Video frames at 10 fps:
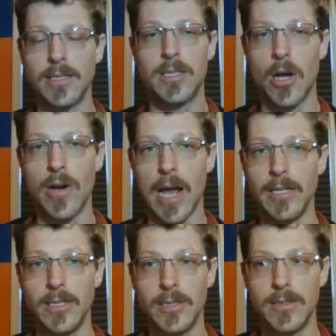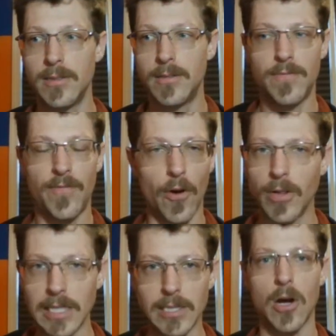Stone Age,
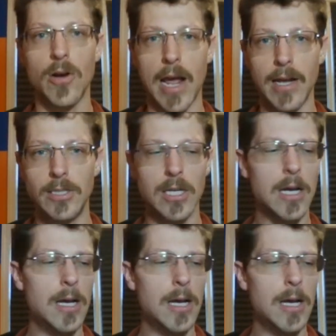fully Stone Age.